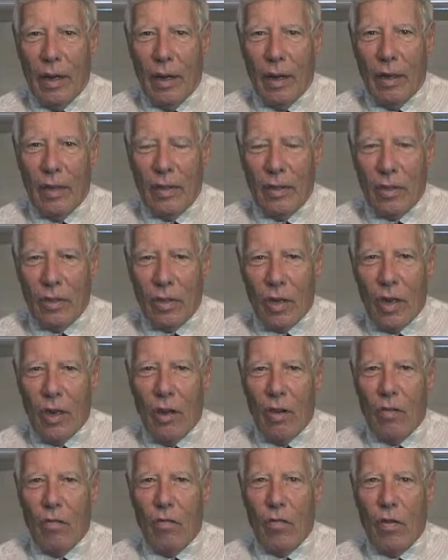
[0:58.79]
It is
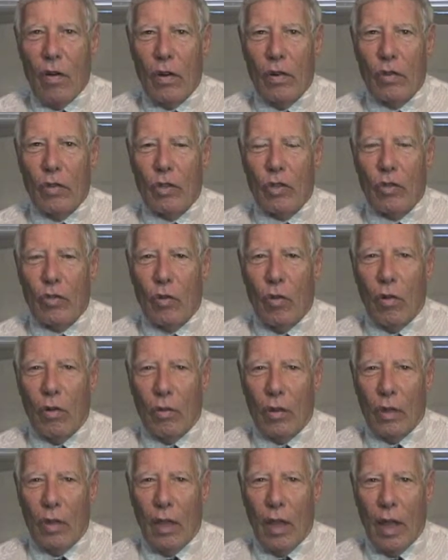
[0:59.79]
very
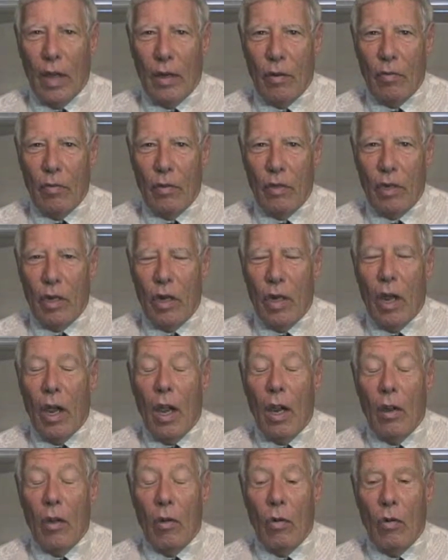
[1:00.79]
strongly language
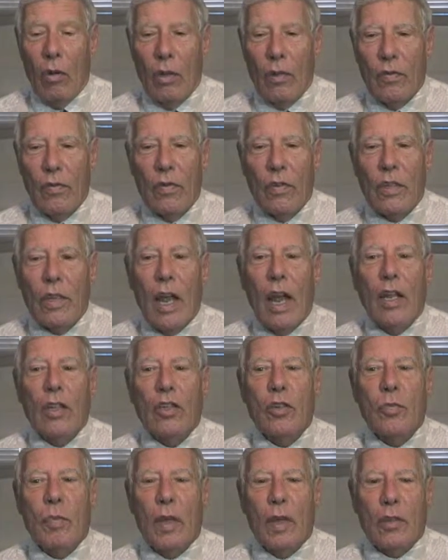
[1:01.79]
in all of its
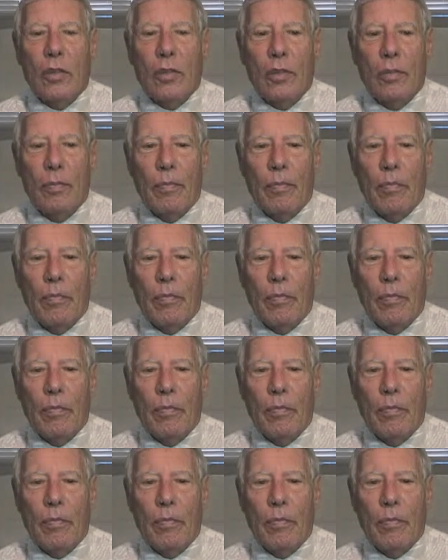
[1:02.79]
aspects.